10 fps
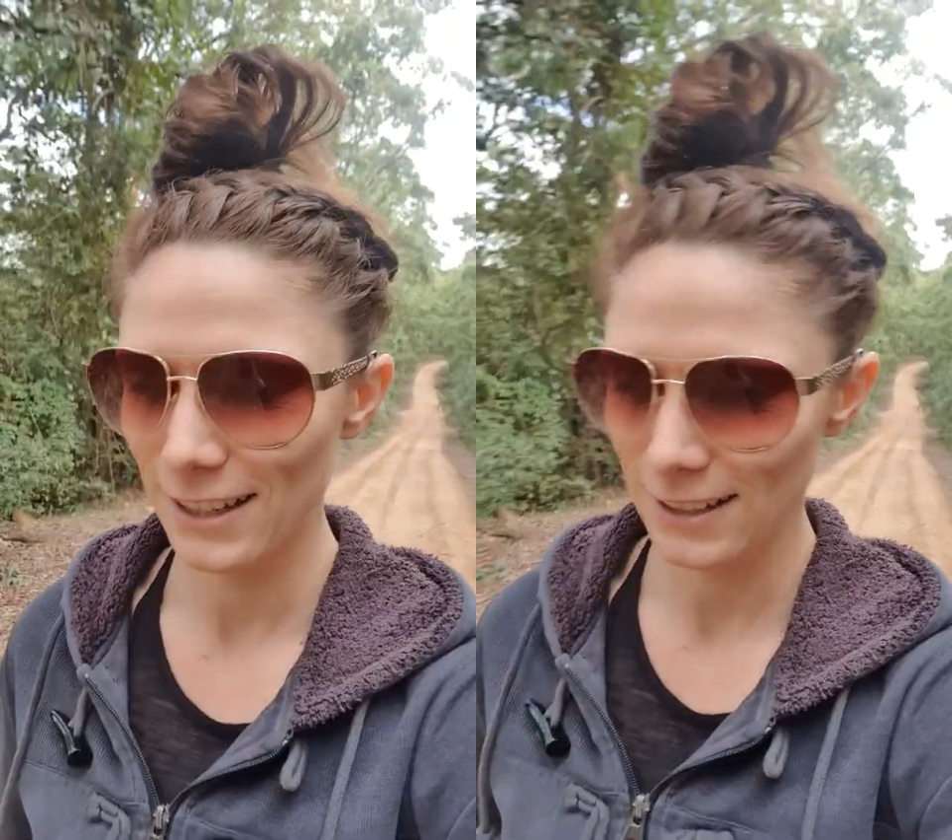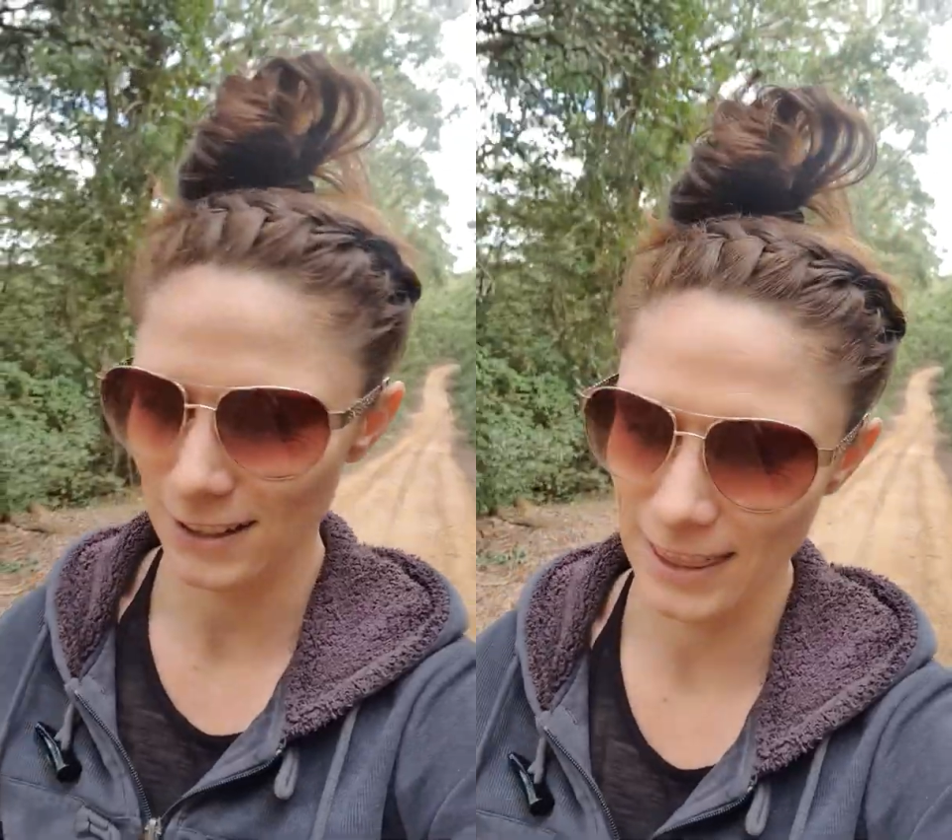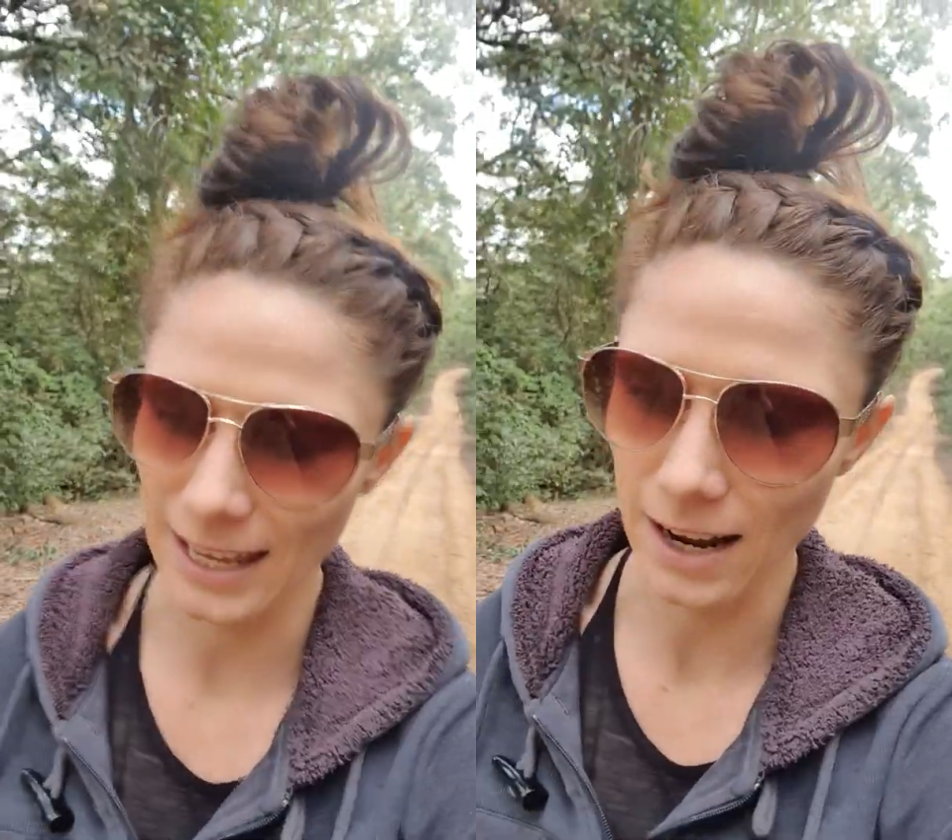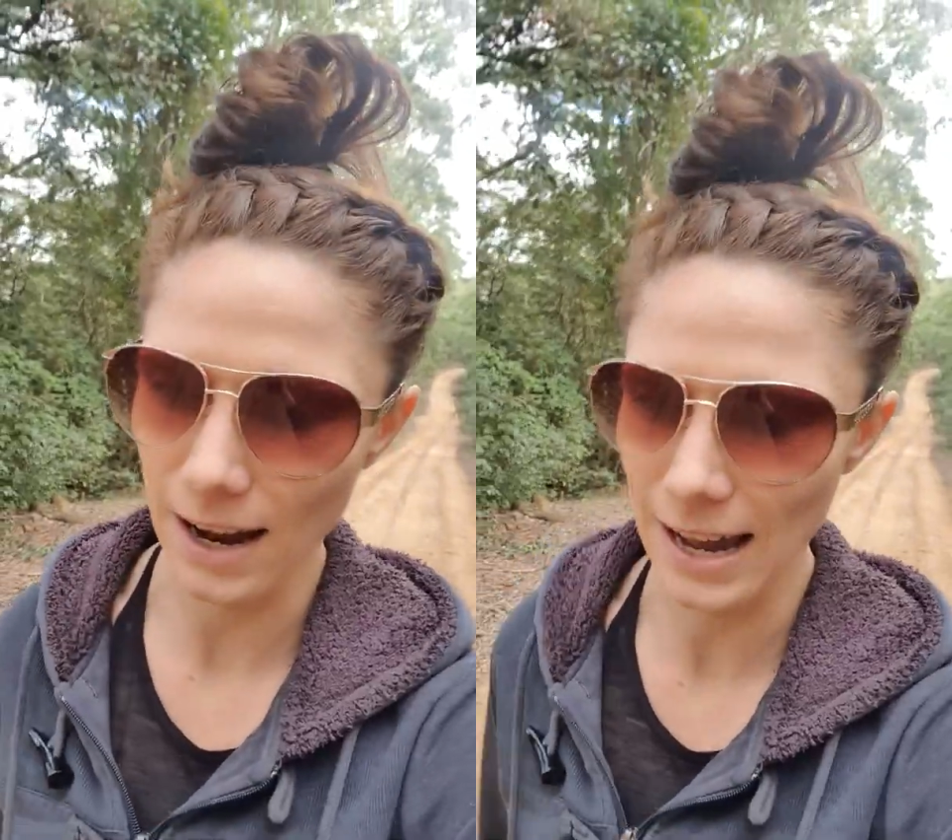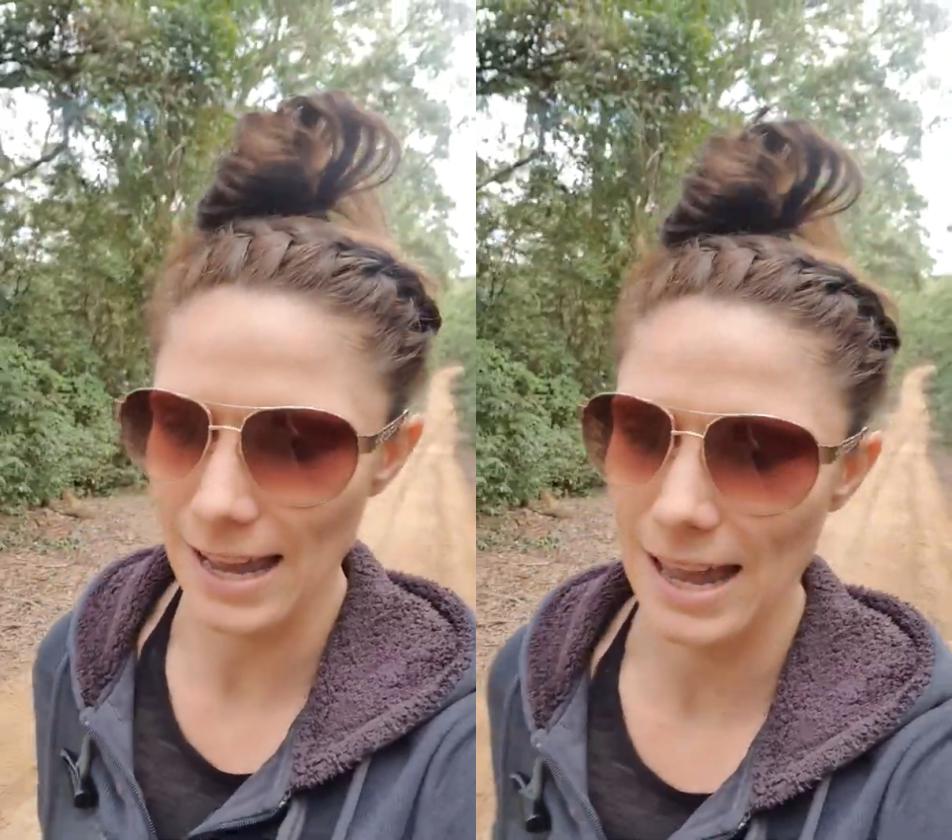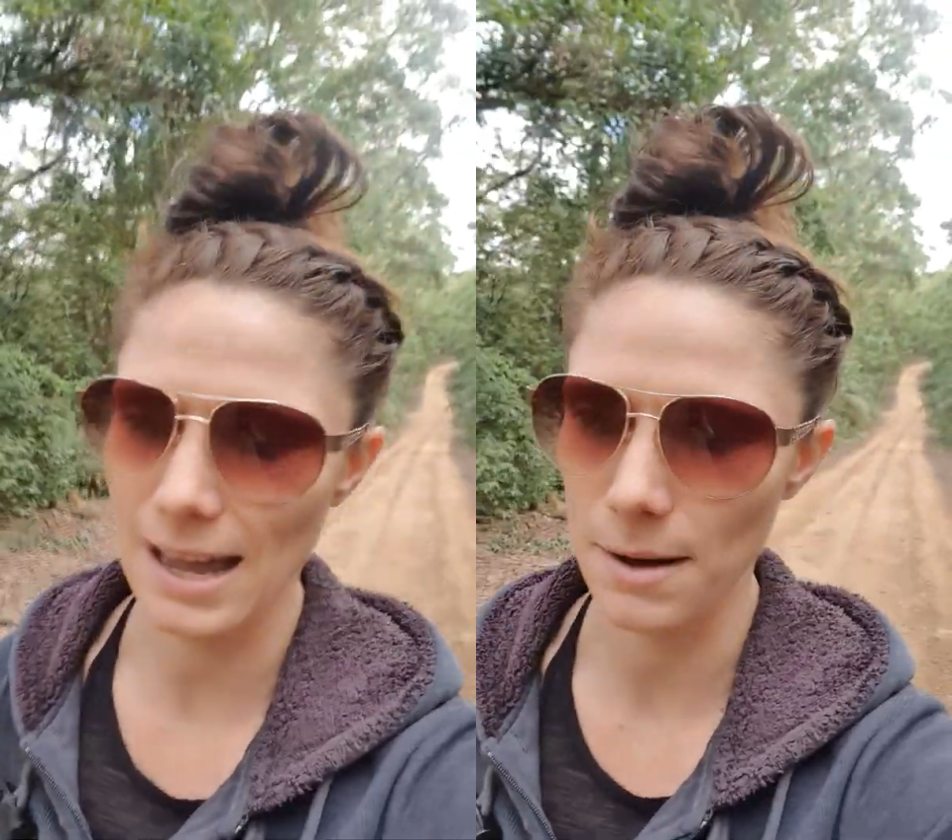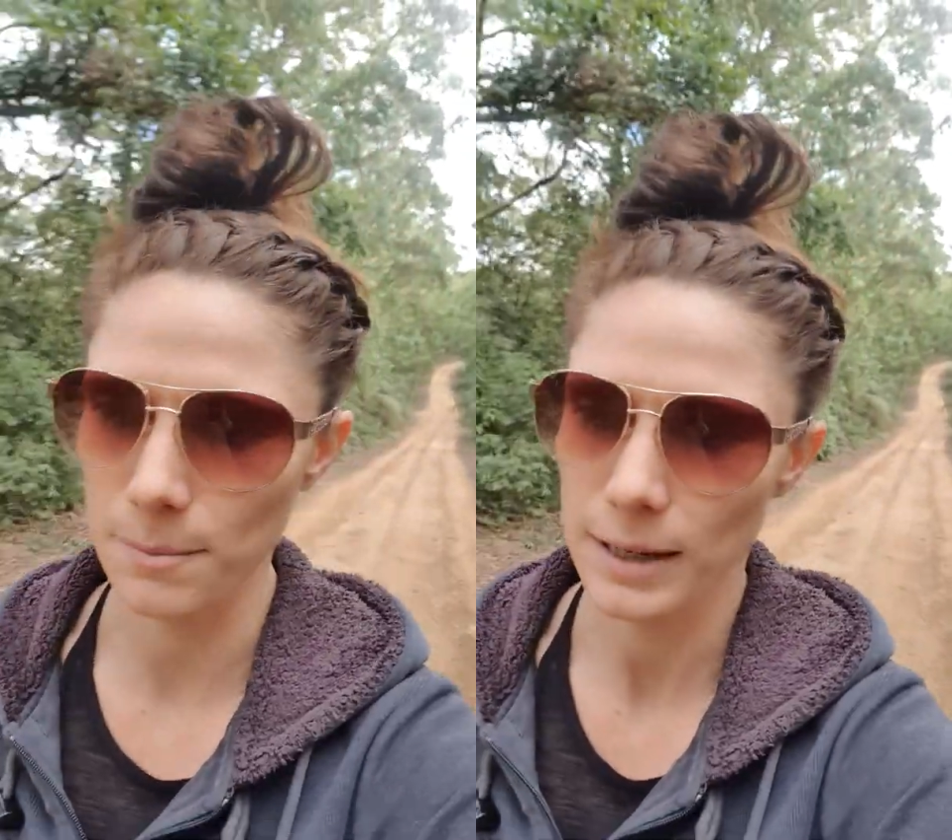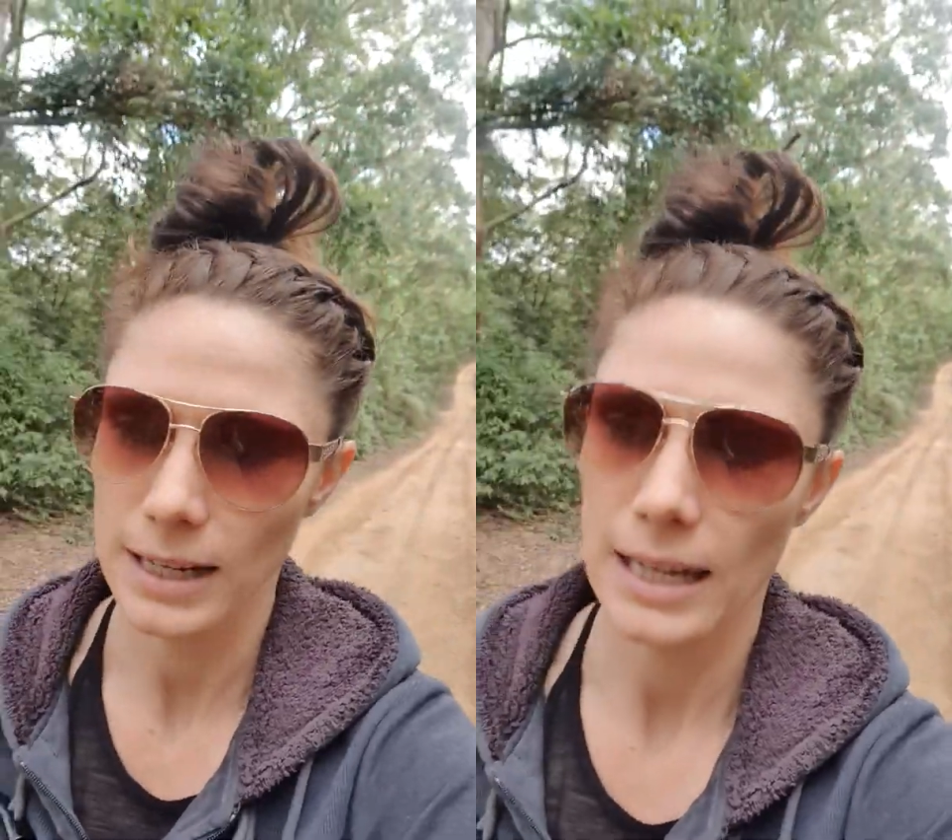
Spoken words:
so that I am